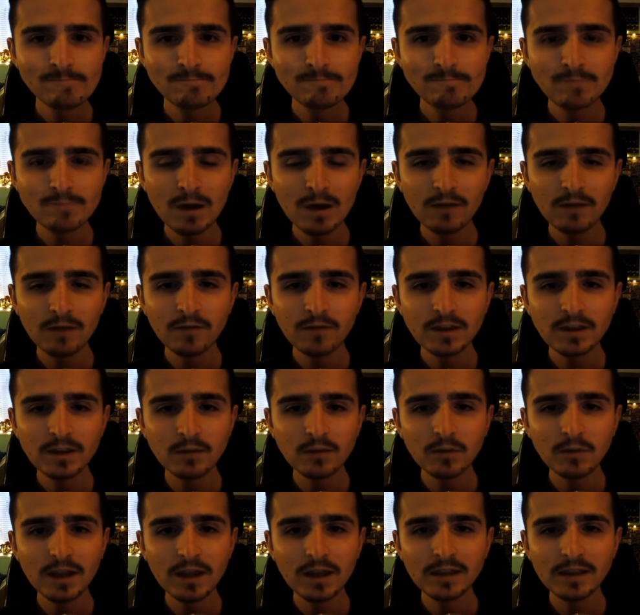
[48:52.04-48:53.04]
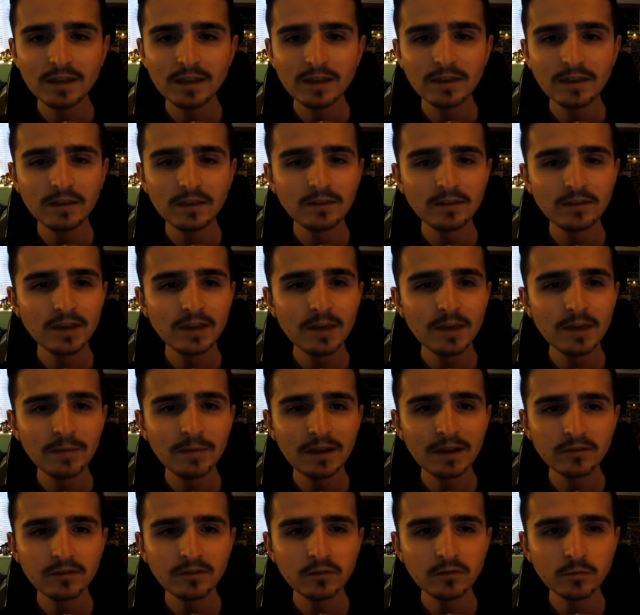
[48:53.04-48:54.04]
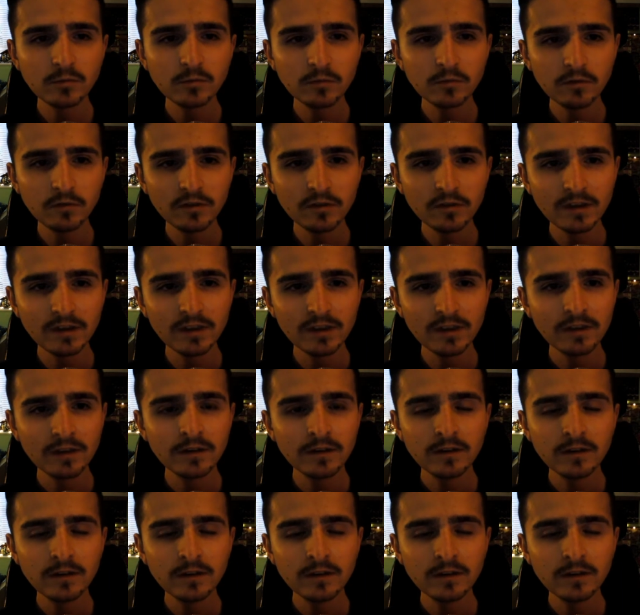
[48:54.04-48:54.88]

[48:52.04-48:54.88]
But I find it weird. And then, like, to get back to the normal routine